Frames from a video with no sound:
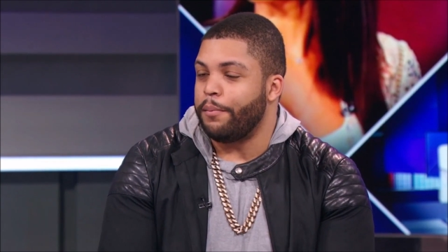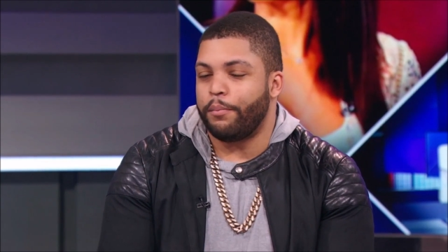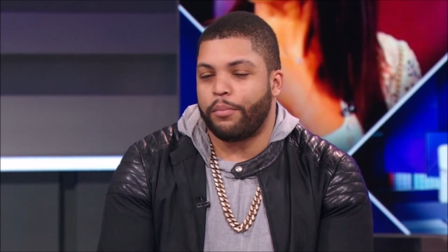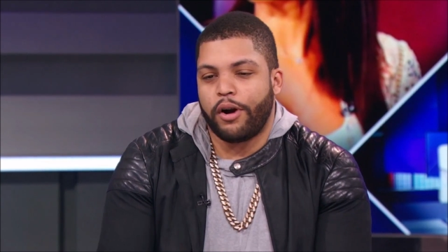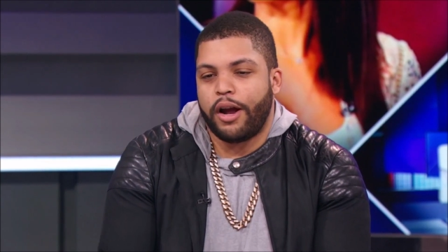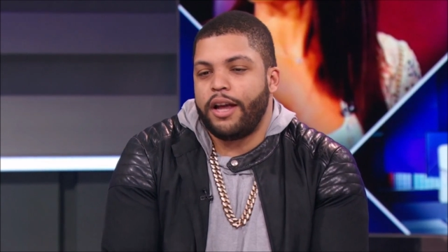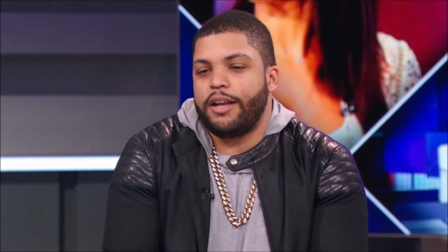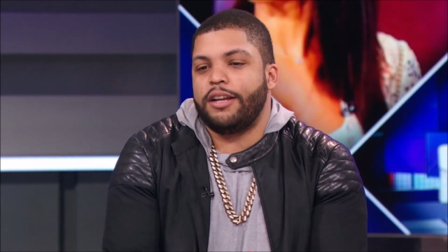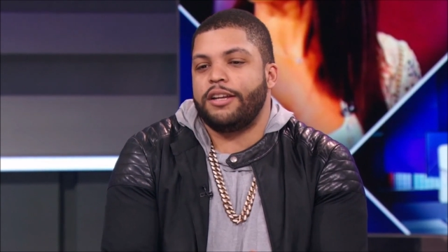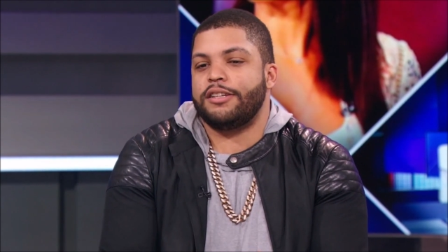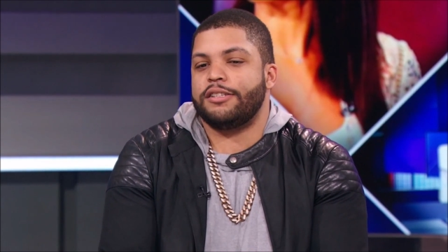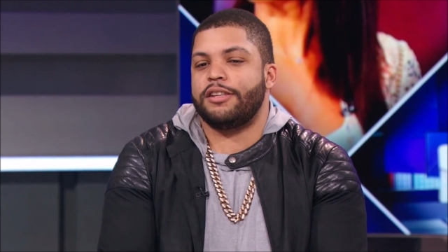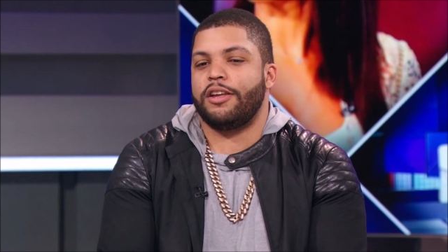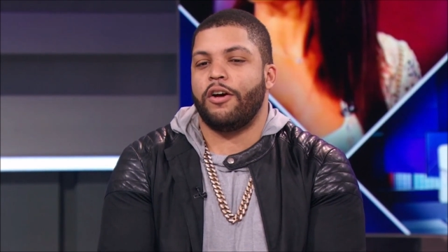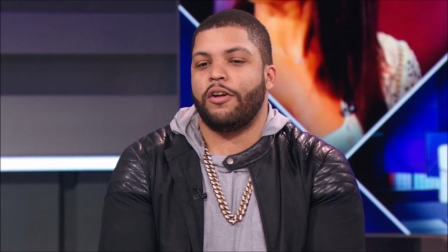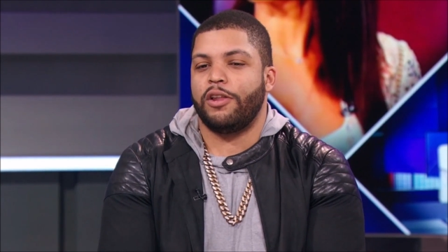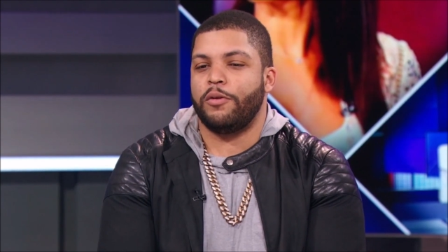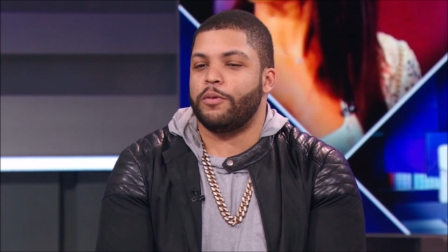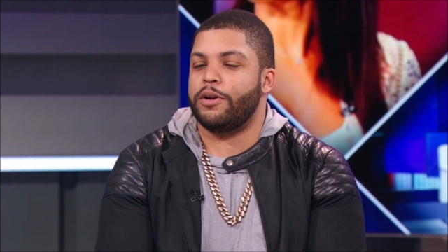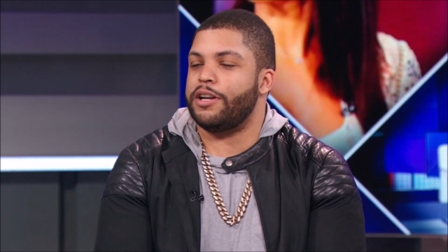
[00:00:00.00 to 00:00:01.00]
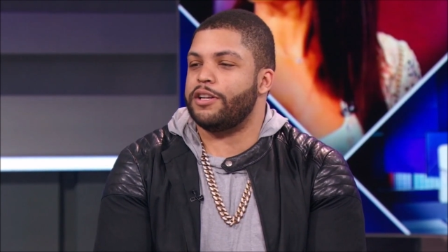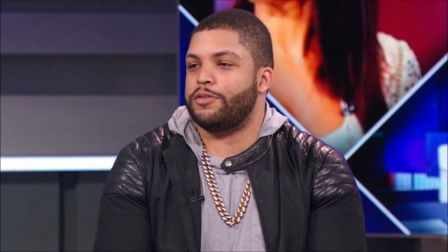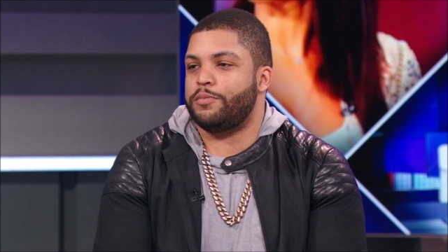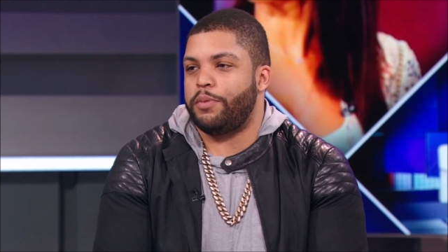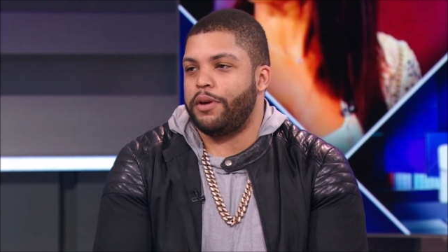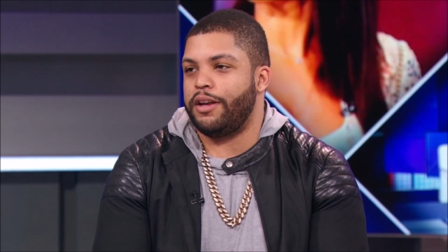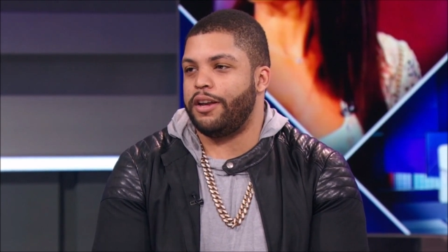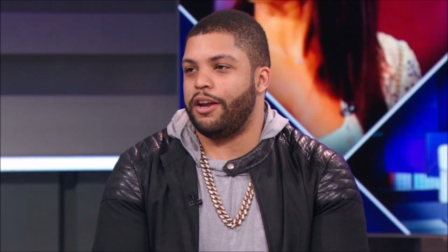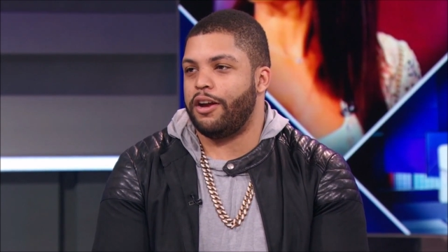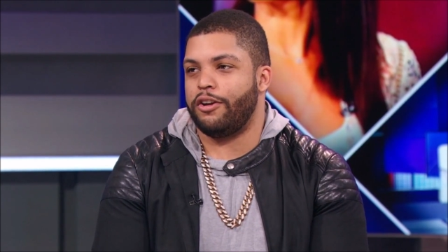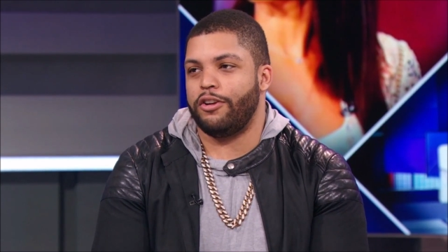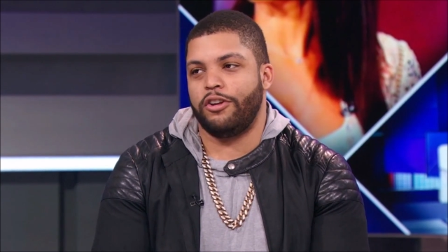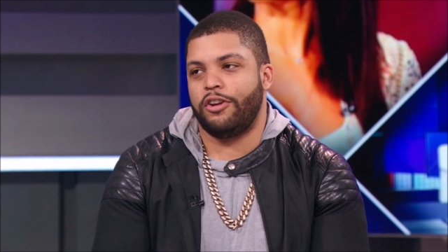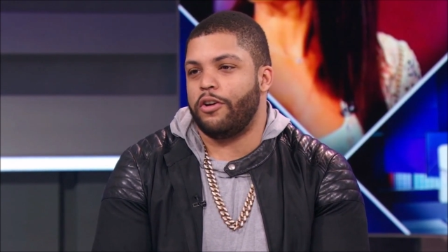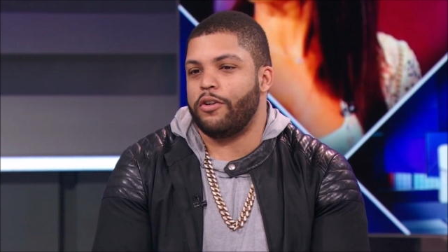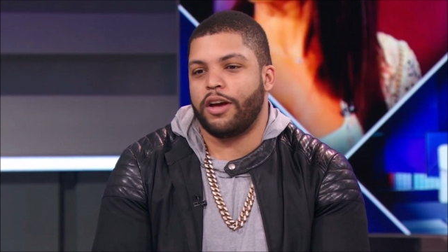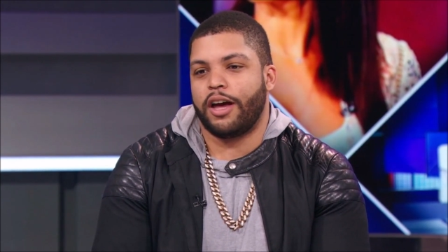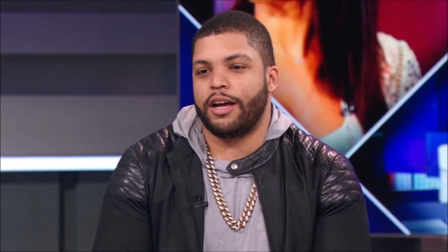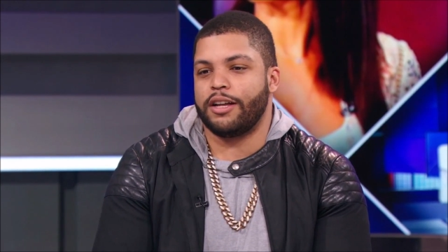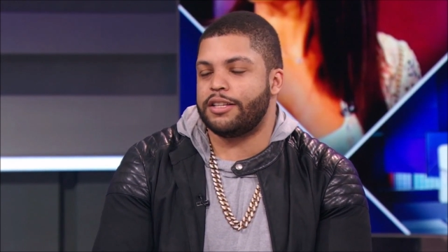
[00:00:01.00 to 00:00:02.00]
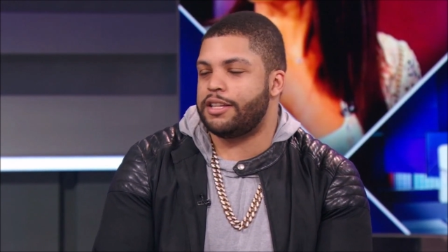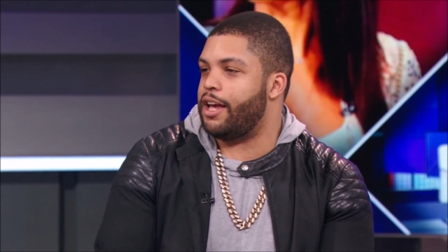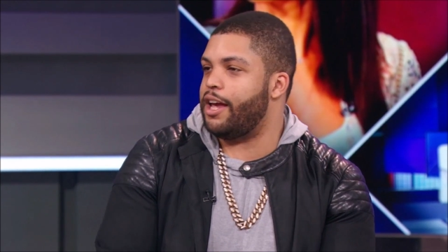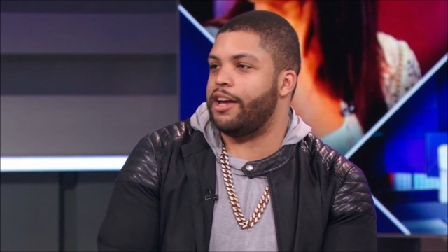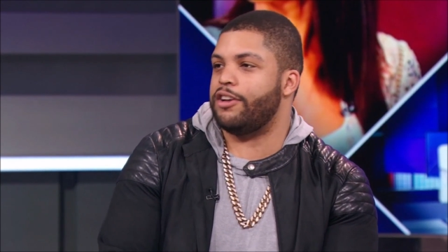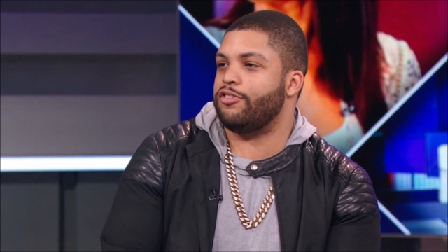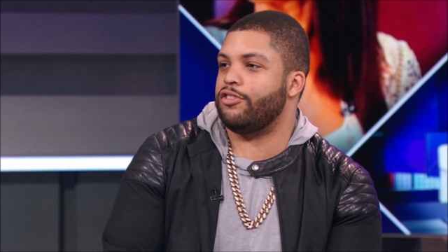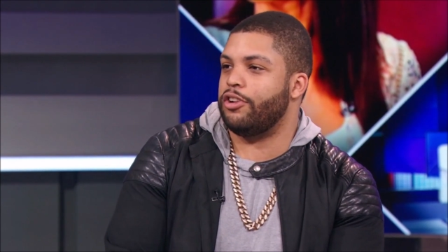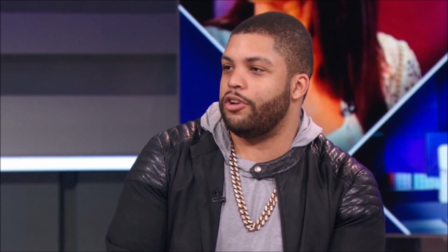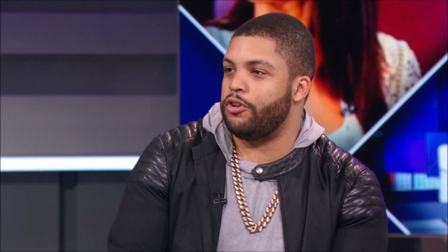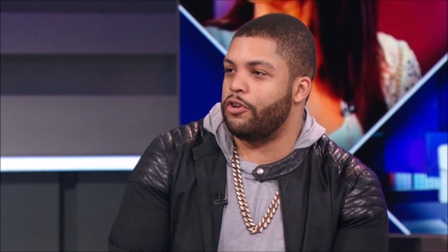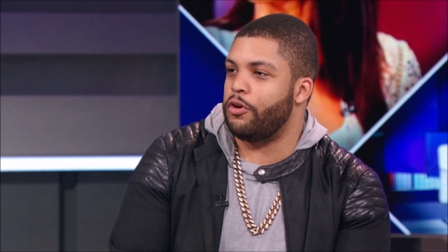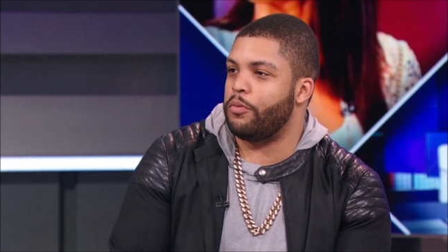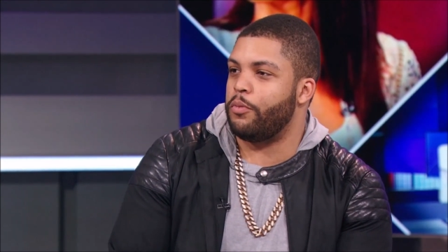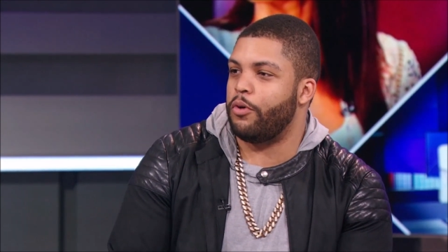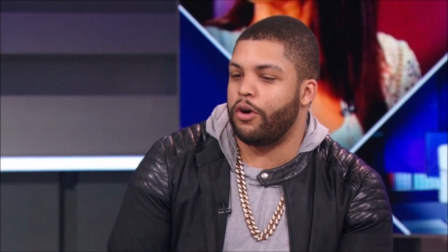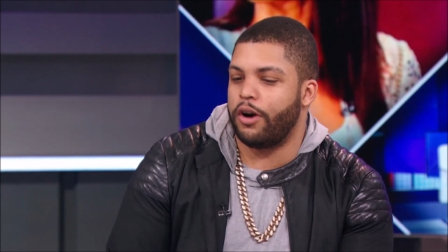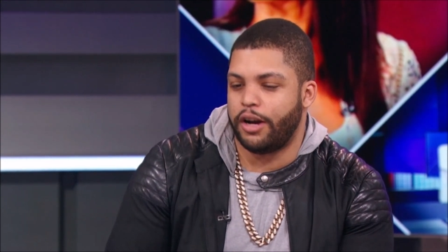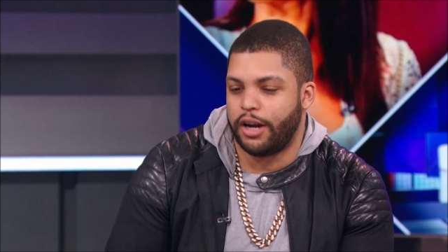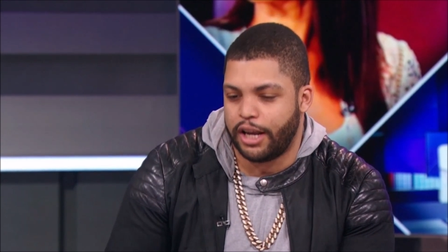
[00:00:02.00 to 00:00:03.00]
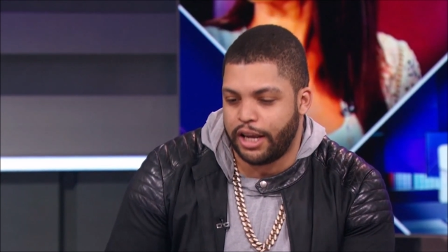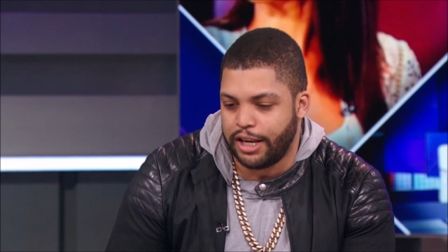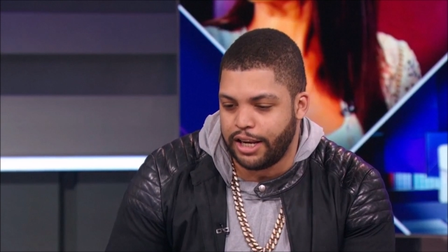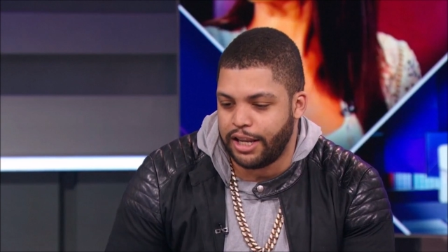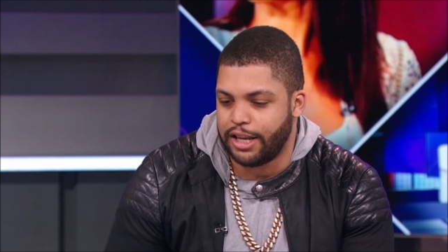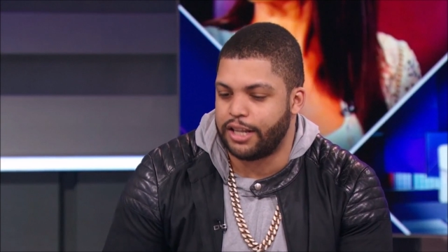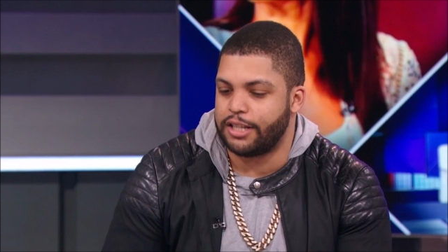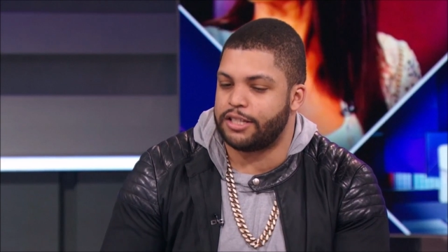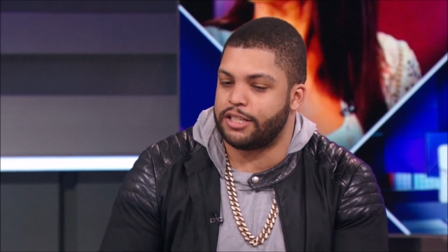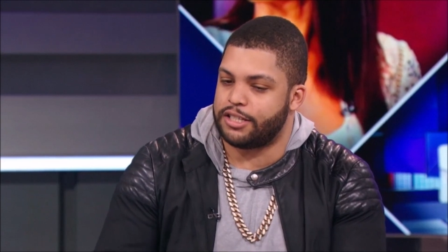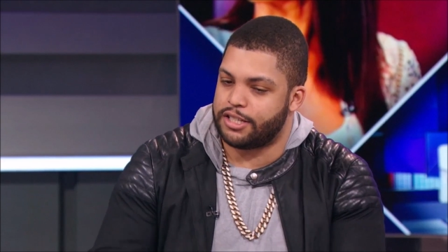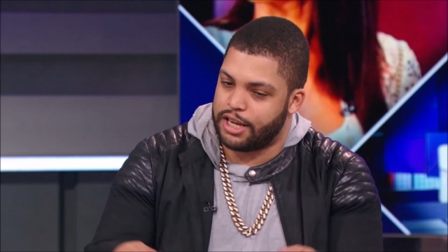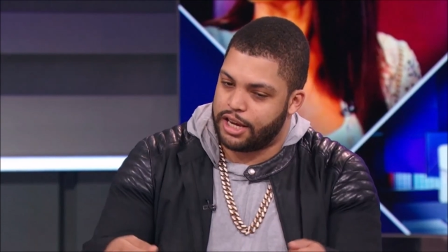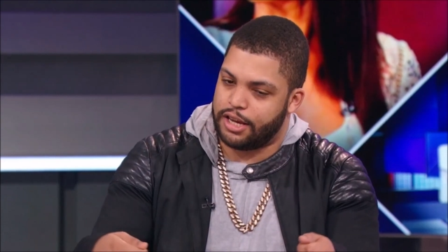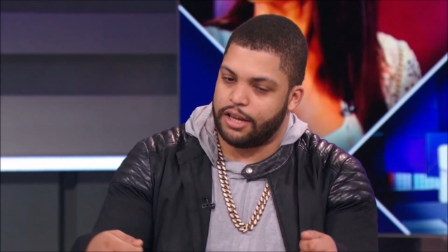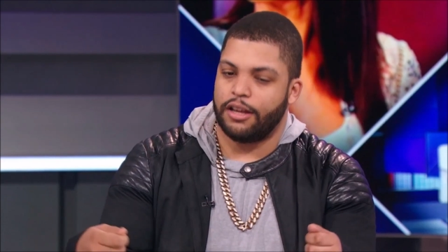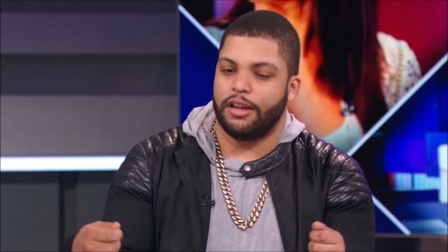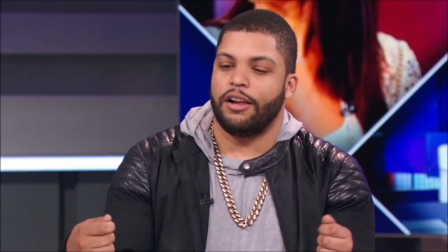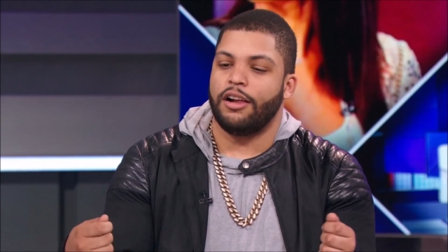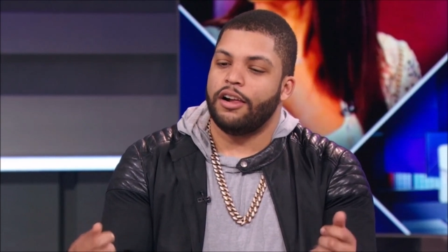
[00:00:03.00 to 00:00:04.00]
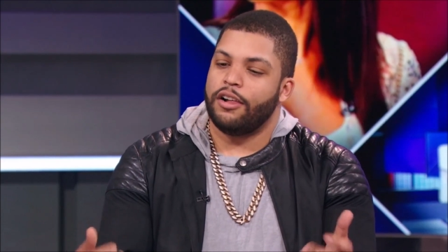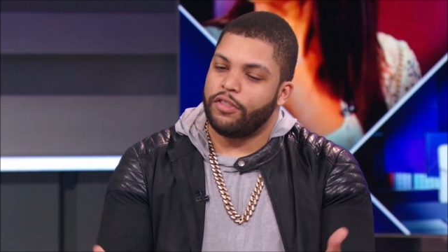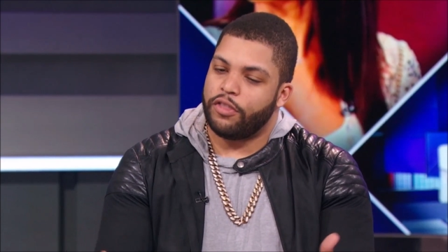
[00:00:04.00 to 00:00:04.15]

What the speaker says: Brandon is the only one that's been here. You don't got D'Angelo no more, and he needed to take